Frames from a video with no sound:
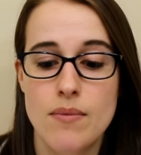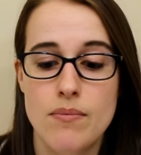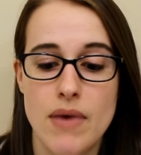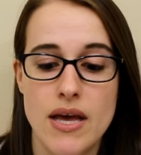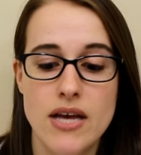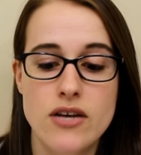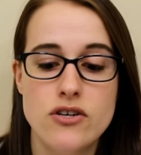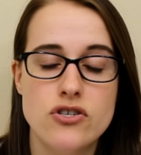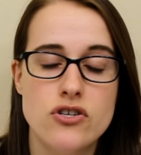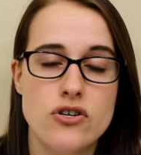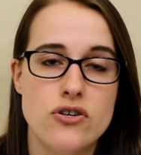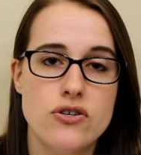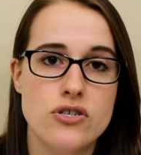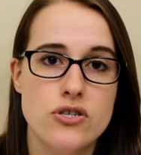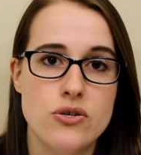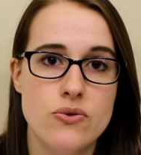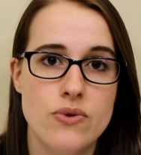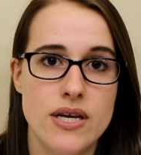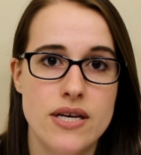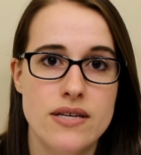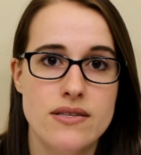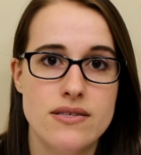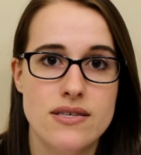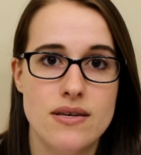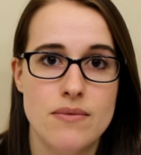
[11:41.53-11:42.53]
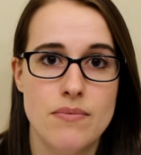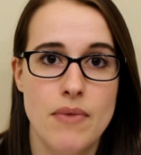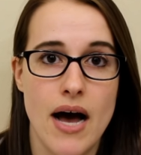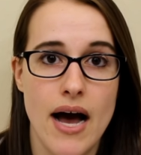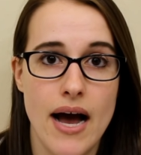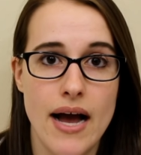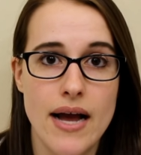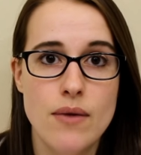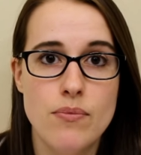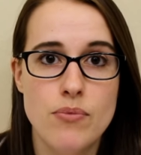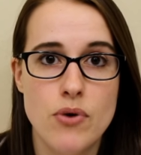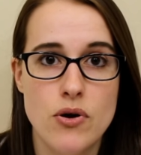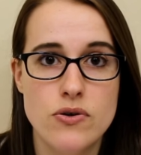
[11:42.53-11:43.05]
make sure to eat some
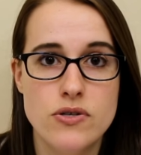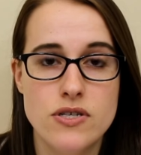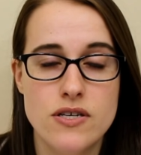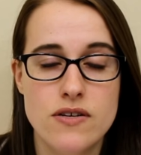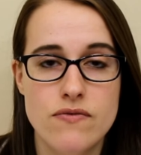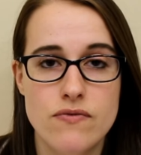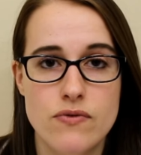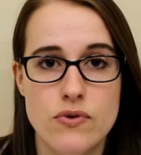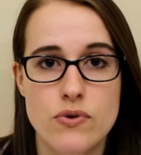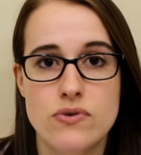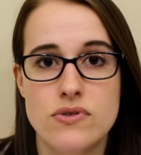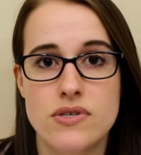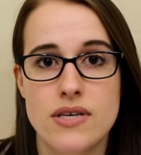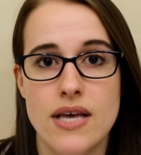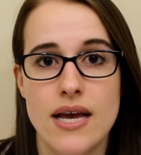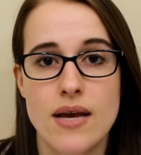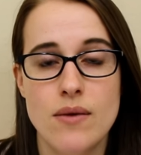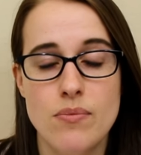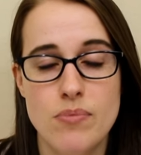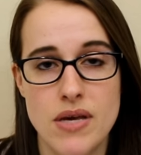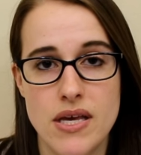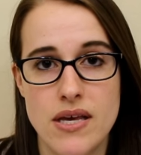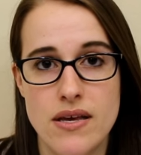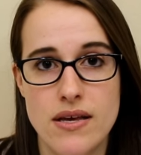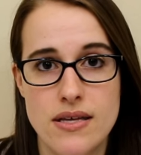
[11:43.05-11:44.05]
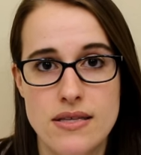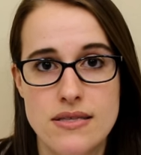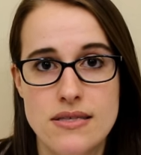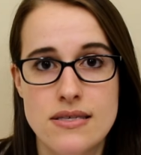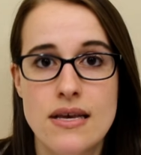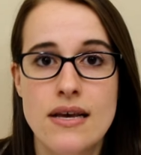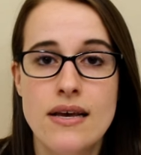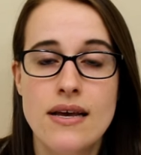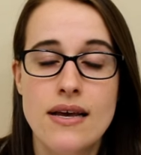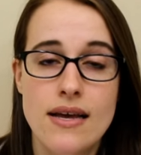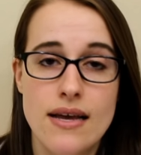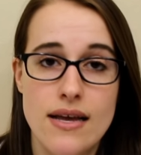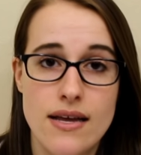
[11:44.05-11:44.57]
high protein foods like beans
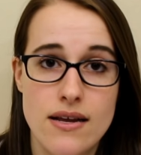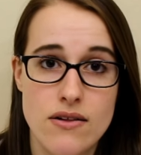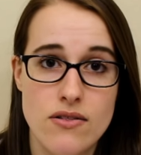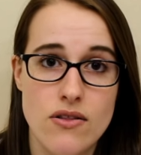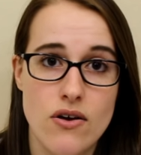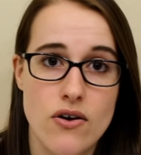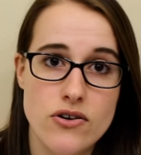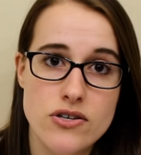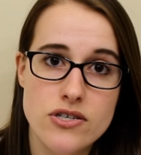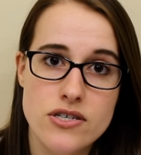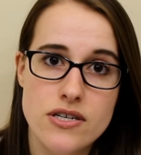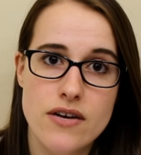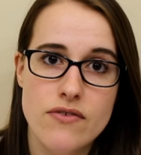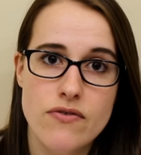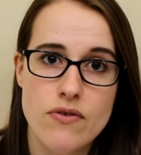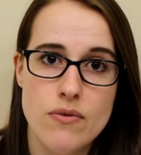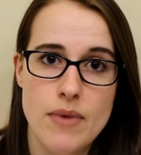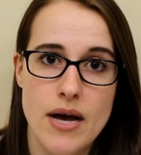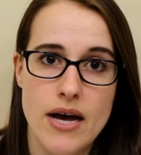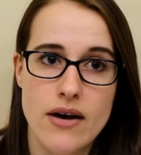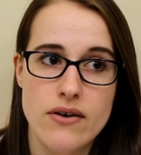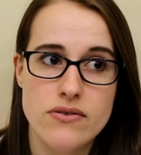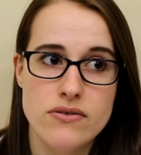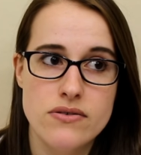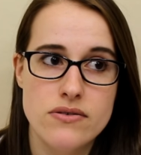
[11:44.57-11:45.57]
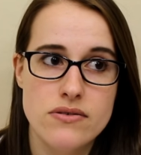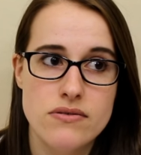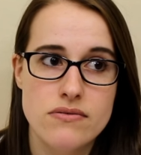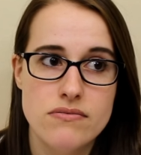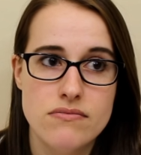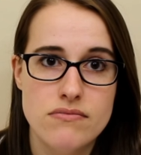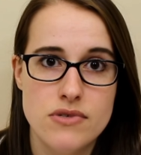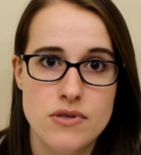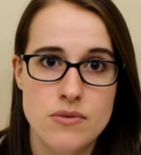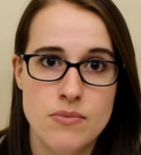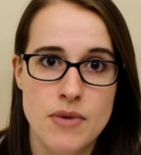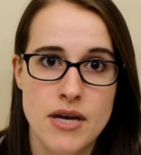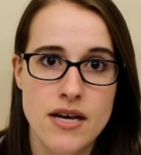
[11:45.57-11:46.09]
in a large enough amount
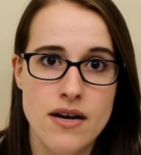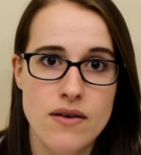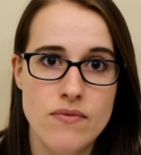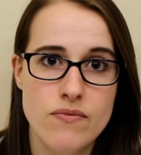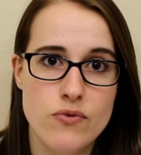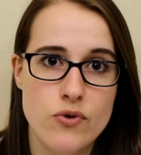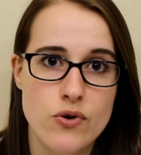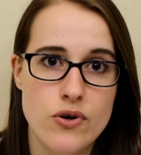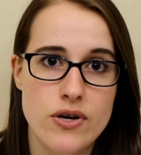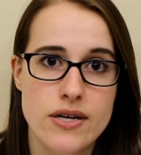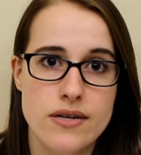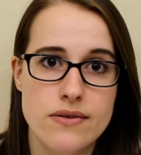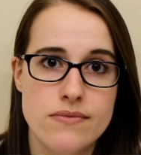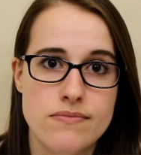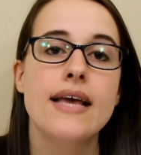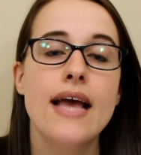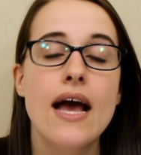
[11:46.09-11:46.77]
to make up for it.